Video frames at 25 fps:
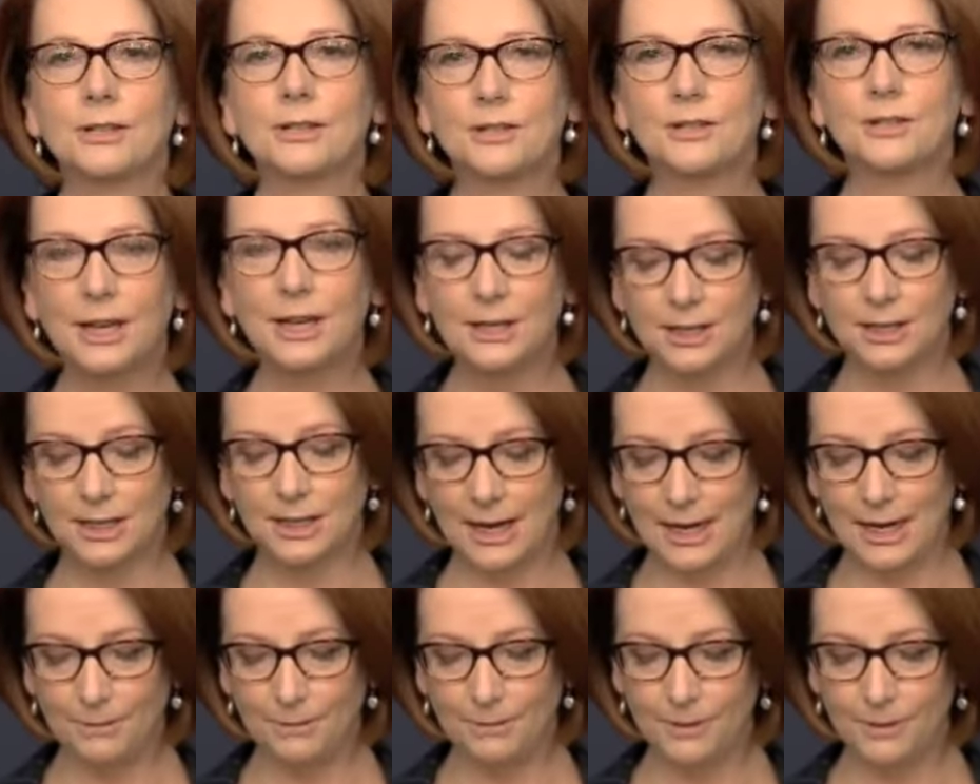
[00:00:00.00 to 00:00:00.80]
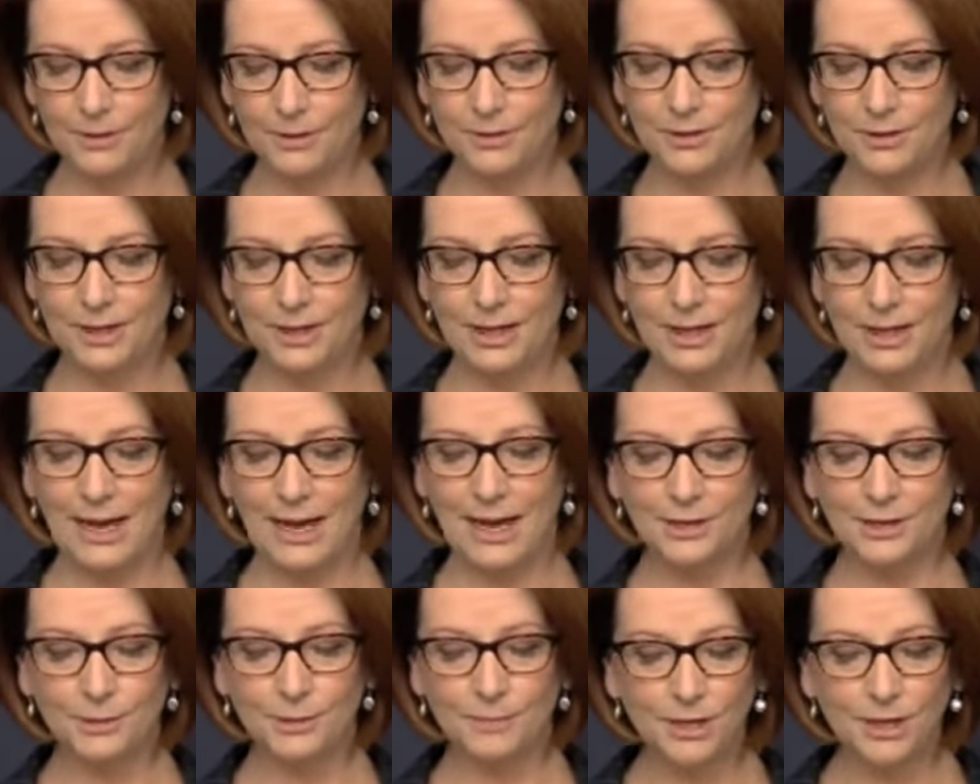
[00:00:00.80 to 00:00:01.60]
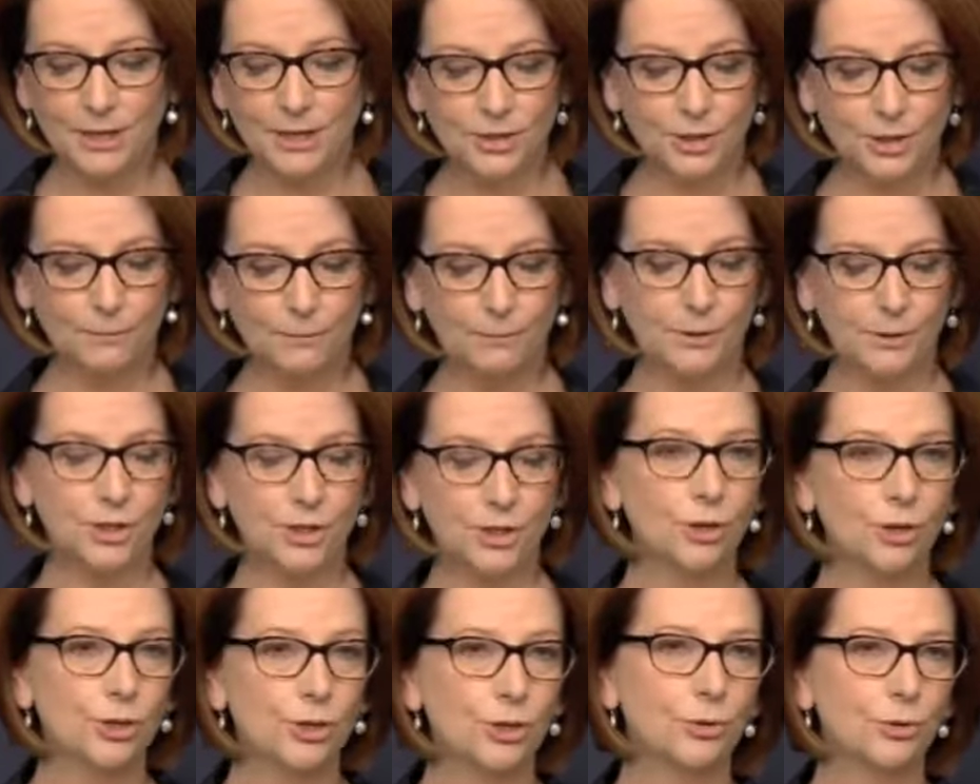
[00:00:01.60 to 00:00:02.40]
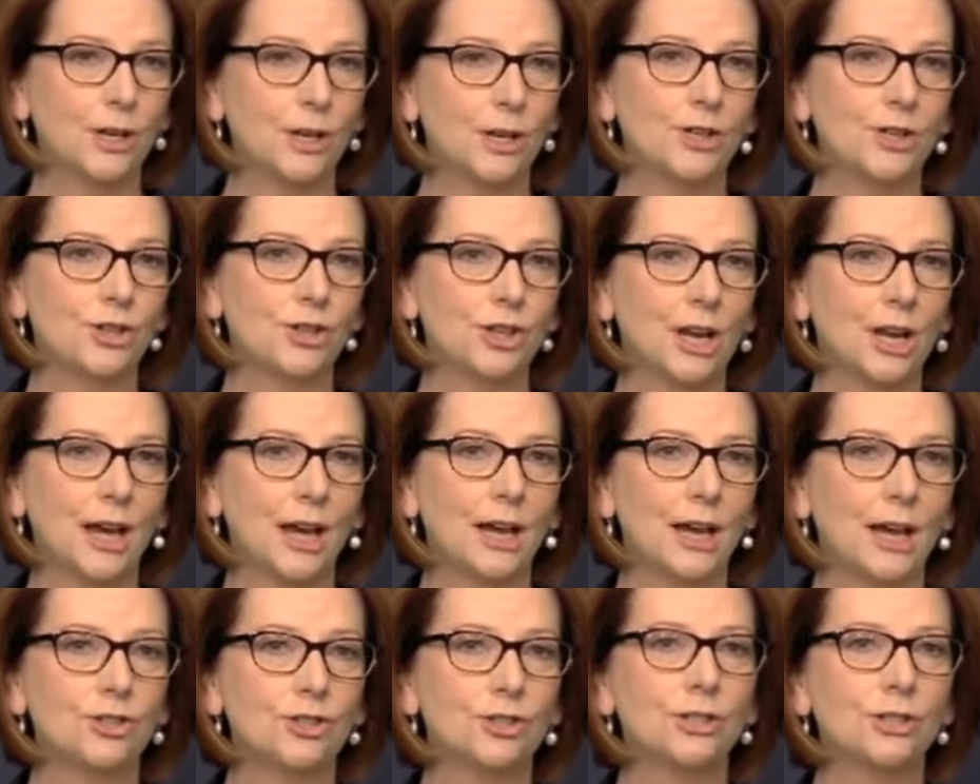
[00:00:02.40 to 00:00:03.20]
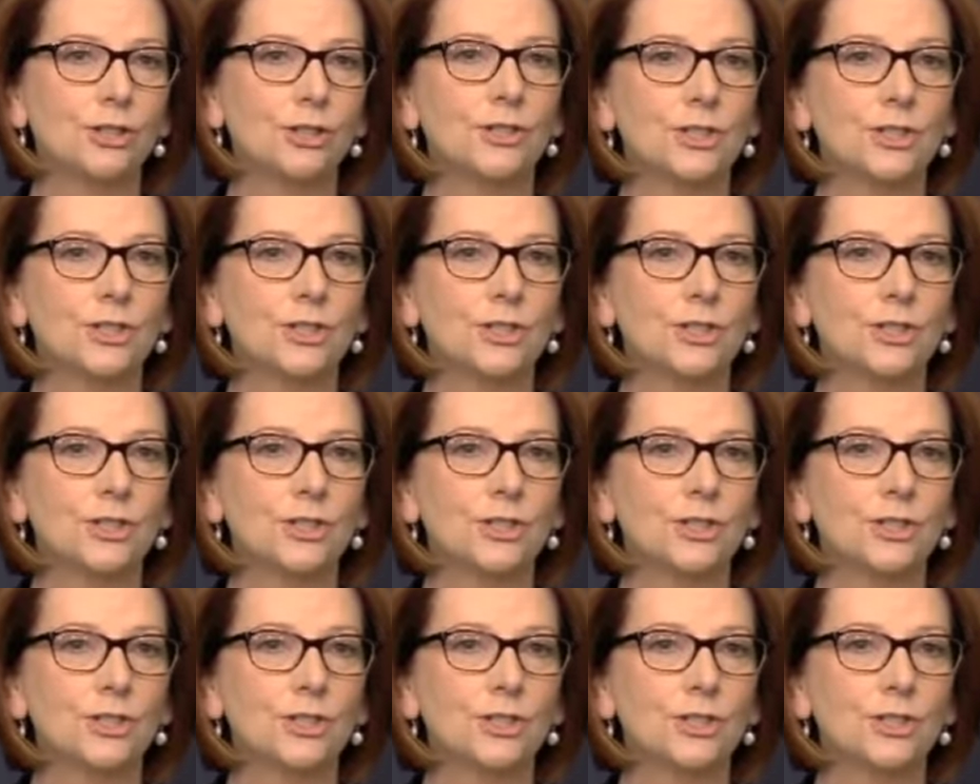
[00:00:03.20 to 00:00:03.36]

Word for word: Senator Evans as Minister for Tertiary Education,